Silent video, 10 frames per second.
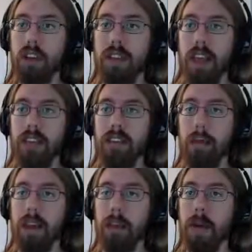you could say the
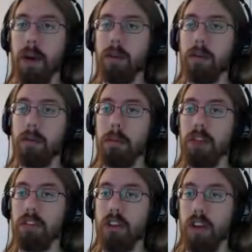same thing about
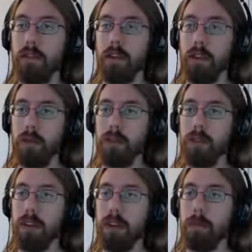Monster Loves You,
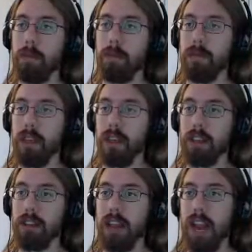like,
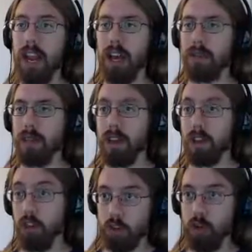
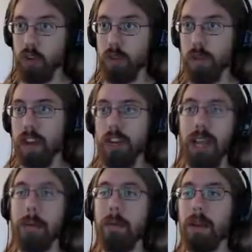the Choose Your Own Adventure
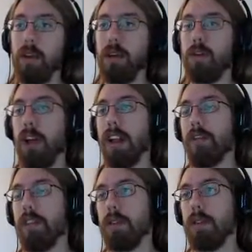game I've been doing for
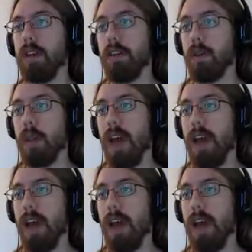any of you